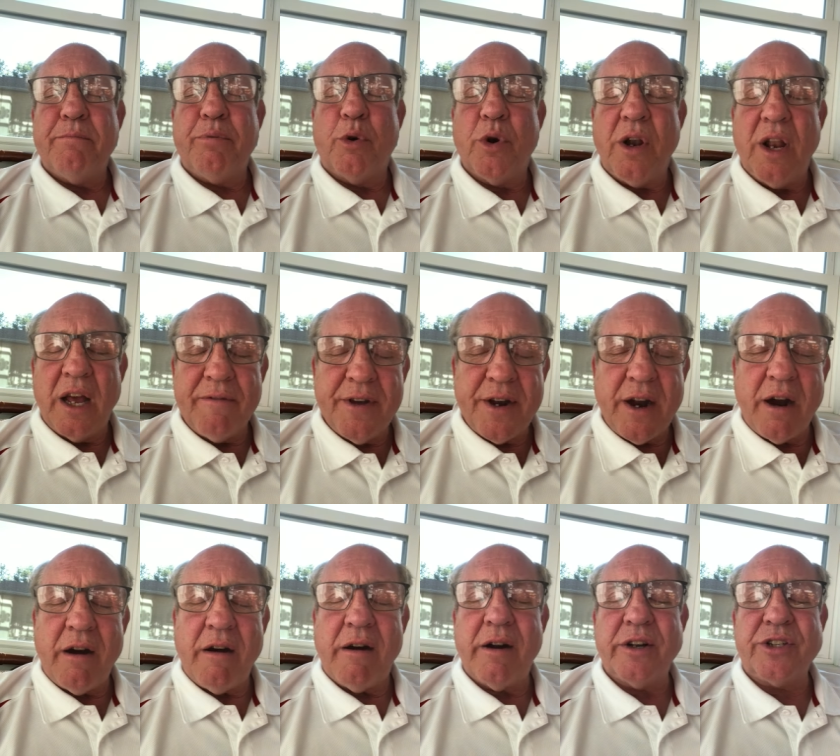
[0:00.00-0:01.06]
Pour love in
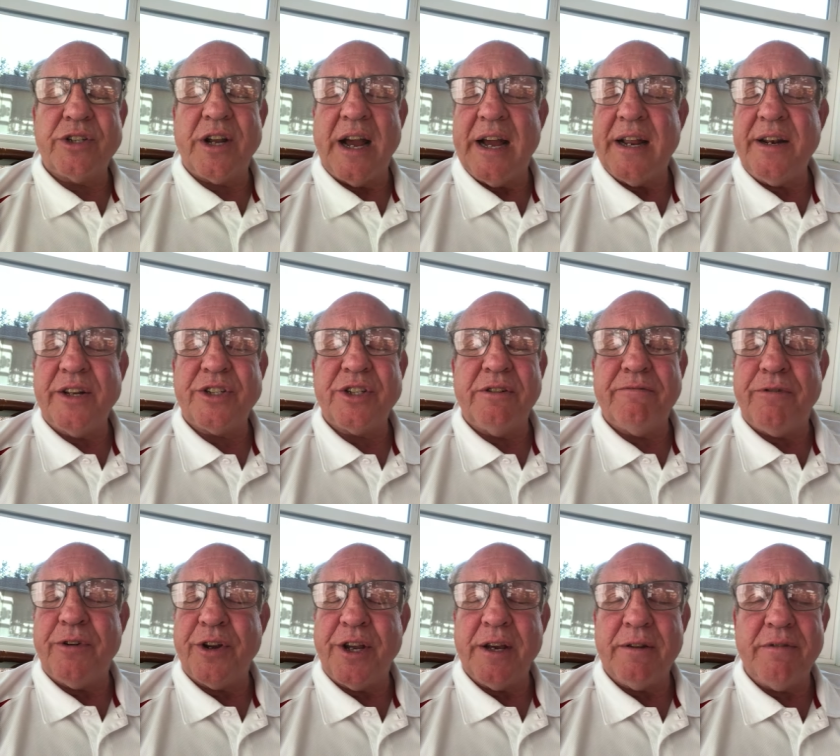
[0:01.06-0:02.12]
our hearts, kindness and
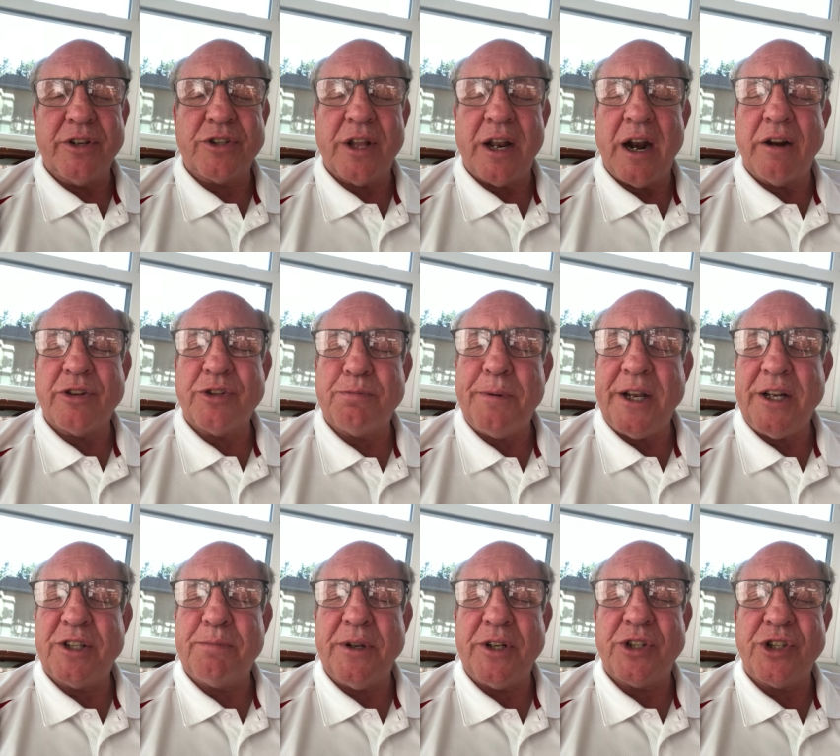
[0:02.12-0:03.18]
forgiveness, that our
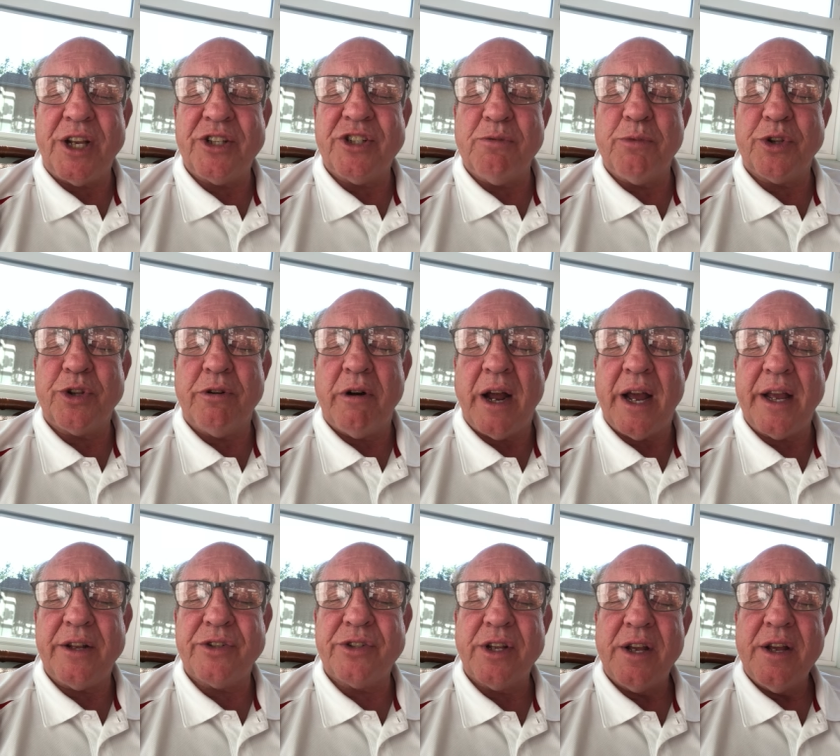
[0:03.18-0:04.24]
speech be seasoned with
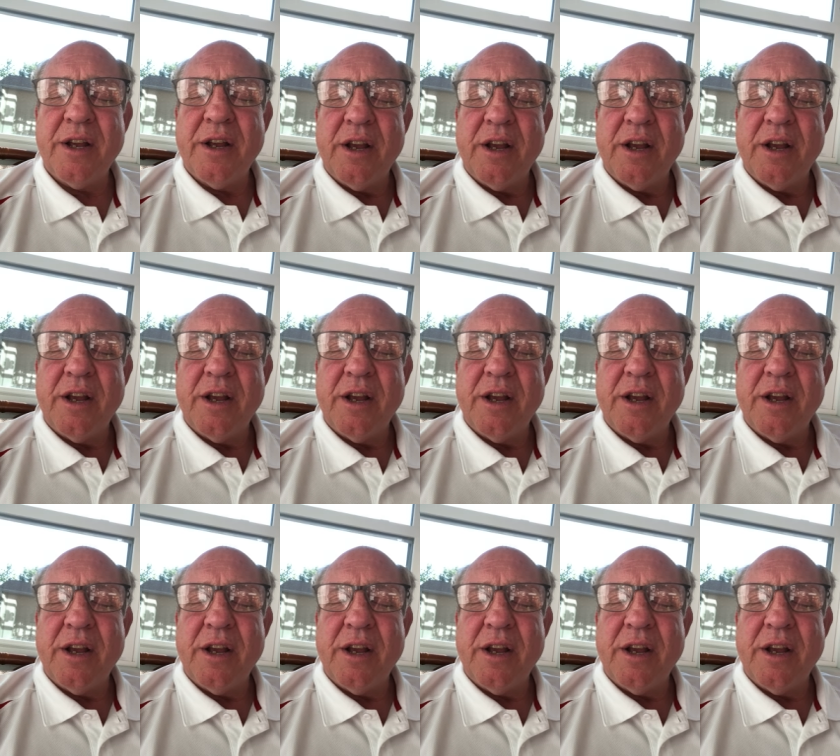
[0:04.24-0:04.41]
grace.